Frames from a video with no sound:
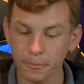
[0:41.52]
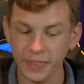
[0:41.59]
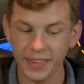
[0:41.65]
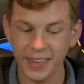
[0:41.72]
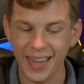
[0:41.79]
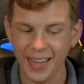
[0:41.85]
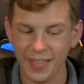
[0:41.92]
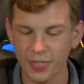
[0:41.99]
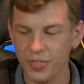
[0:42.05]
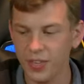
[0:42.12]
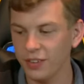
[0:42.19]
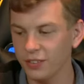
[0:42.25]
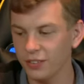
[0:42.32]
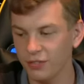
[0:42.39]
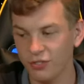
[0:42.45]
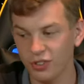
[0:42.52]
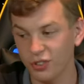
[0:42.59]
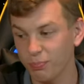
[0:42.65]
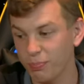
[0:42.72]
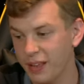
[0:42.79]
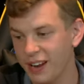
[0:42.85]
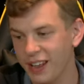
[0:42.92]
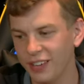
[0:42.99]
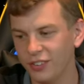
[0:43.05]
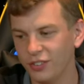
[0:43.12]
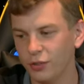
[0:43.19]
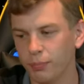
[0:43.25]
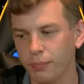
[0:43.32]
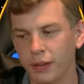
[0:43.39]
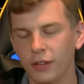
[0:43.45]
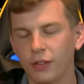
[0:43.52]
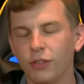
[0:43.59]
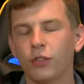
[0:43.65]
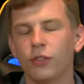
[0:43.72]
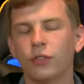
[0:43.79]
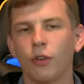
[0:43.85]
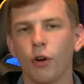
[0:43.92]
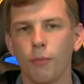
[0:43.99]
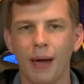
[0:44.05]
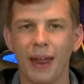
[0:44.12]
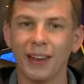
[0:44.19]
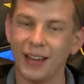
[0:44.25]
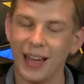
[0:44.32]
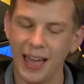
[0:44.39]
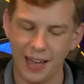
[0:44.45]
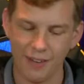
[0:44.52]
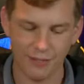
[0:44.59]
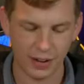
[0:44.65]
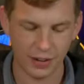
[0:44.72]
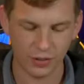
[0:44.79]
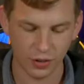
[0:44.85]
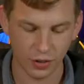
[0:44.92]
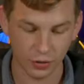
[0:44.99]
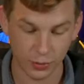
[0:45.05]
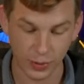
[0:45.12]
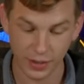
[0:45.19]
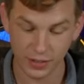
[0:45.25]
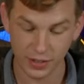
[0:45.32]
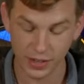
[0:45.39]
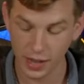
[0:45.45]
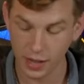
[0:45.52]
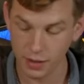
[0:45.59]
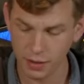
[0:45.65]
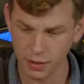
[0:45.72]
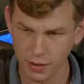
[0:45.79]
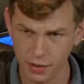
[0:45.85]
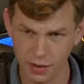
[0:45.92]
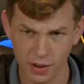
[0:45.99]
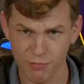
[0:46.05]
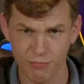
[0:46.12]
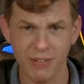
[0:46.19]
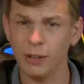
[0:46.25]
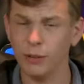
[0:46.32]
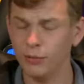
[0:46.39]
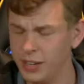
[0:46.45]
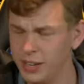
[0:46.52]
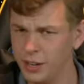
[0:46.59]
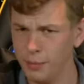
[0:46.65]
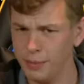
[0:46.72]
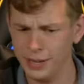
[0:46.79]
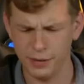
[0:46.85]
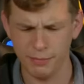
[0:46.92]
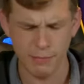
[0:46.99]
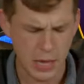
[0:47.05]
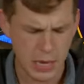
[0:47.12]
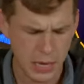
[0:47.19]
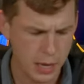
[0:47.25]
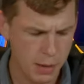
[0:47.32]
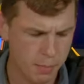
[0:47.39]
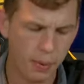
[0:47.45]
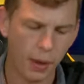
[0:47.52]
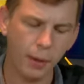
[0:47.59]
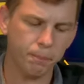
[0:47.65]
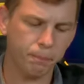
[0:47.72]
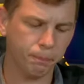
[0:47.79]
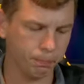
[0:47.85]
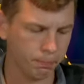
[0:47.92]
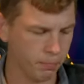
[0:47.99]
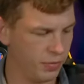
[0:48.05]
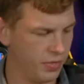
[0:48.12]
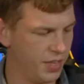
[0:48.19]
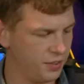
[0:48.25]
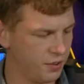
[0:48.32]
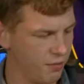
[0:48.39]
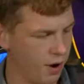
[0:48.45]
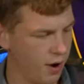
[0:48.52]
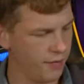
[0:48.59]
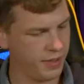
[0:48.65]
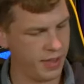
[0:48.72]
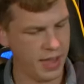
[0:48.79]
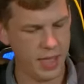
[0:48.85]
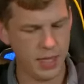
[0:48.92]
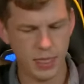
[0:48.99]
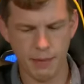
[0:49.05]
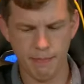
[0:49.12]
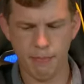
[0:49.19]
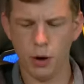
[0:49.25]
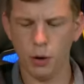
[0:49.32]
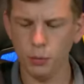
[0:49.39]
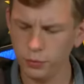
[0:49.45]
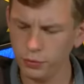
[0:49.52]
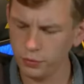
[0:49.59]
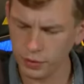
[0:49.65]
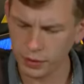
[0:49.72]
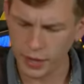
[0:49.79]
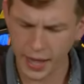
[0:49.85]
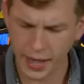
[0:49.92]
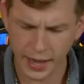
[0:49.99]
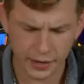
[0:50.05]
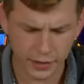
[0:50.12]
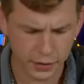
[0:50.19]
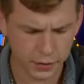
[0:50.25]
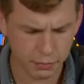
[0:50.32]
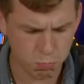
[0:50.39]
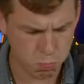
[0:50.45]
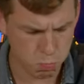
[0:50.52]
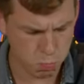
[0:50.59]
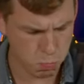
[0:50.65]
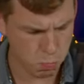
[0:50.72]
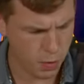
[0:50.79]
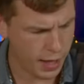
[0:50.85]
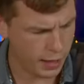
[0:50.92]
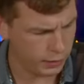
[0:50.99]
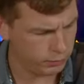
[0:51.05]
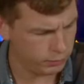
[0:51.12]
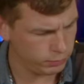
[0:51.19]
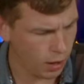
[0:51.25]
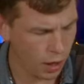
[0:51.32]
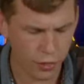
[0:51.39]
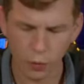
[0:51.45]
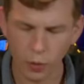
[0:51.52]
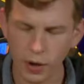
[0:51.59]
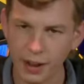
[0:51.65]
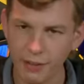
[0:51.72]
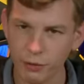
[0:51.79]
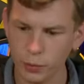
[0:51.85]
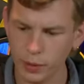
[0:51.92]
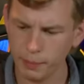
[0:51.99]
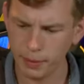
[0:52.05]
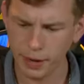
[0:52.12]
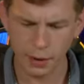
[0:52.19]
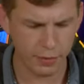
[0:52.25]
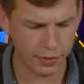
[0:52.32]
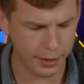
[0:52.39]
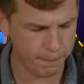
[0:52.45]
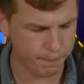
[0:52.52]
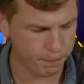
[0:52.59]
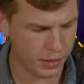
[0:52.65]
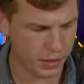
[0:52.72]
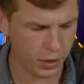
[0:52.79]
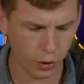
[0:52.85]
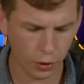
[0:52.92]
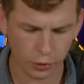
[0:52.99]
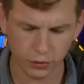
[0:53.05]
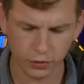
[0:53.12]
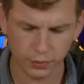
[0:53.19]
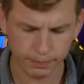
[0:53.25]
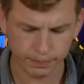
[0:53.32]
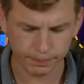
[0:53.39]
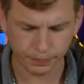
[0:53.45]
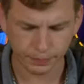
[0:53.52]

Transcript: yeah, things have just been, it's just been so manic. I haven't had a chance to actually get a real video made, but this arrived in the post and well, I thought I'd have a quick play with it because